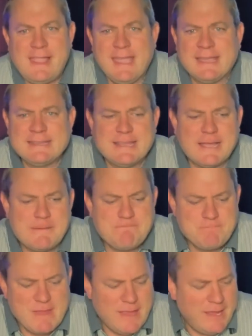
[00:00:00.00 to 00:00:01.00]
and
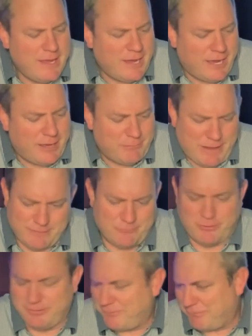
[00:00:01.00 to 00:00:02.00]
I
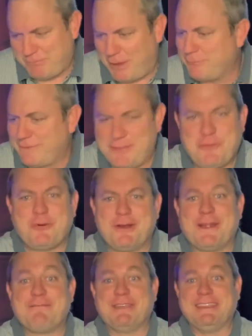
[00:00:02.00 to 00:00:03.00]
was in the Word
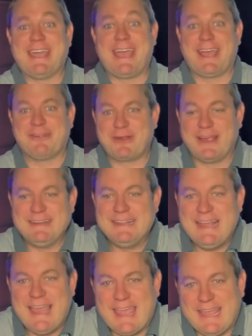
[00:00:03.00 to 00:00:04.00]
every day, right?
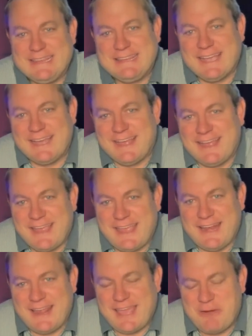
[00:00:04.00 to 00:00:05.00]

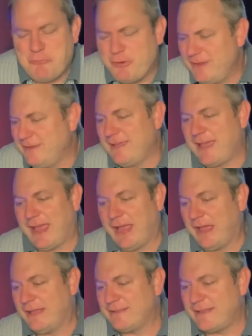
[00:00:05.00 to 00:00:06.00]
And one
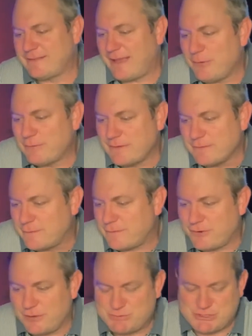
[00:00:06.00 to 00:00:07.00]
day, as I was in
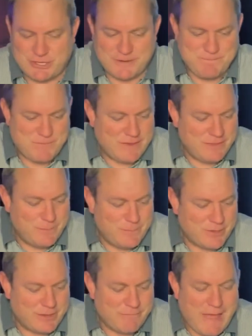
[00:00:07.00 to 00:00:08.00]
Scripture in the
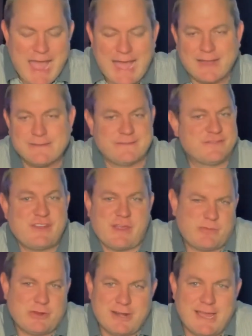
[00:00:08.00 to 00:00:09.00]
book of Acts,
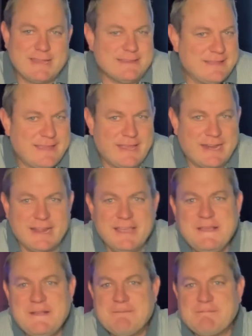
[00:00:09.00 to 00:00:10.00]
chapter 19,
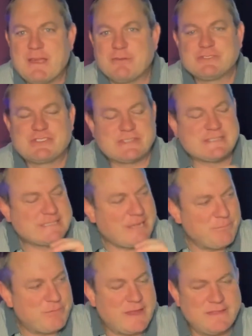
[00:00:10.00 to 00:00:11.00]
there was just
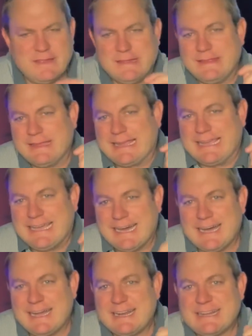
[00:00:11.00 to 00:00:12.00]
something that
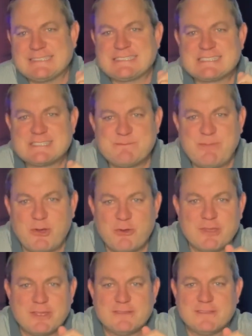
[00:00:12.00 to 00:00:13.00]
God
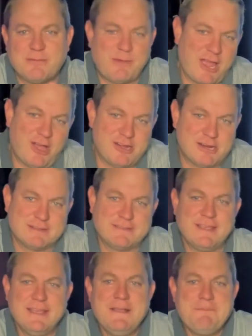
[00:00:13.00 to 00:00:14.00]
spoke to my heart
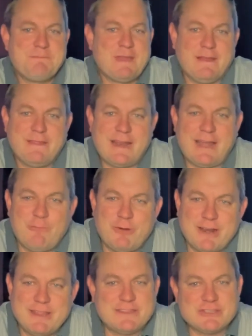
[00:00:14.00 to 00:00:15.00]
that I
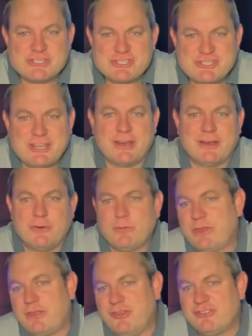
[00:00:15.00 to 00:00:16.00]
wanted to share
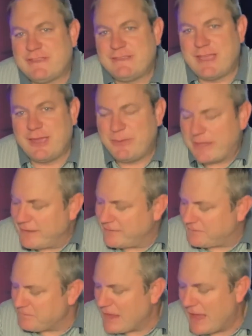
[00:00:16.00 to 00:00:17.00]
with you today,
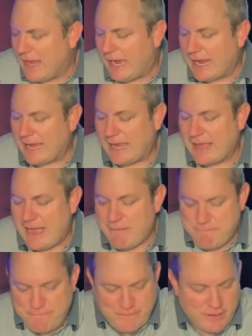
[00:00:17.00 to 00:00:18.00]
because I
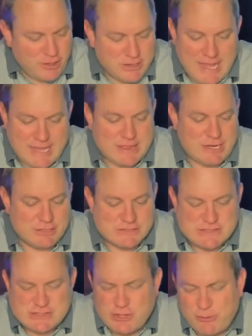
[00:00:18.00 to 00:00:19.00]
feel like there are
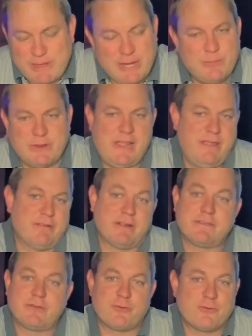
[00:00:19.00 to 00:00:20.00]
so many
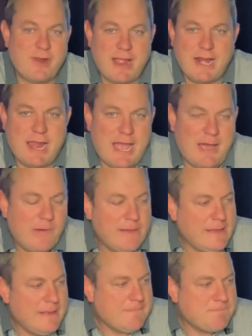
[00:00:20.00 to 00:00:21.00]
believers right now
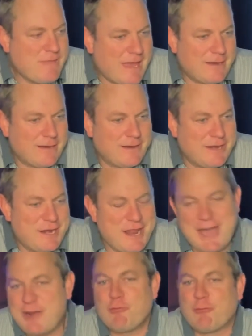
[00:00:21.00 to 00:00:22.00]
that are
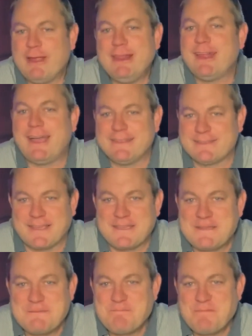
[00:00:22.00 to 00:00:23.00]
not realizing.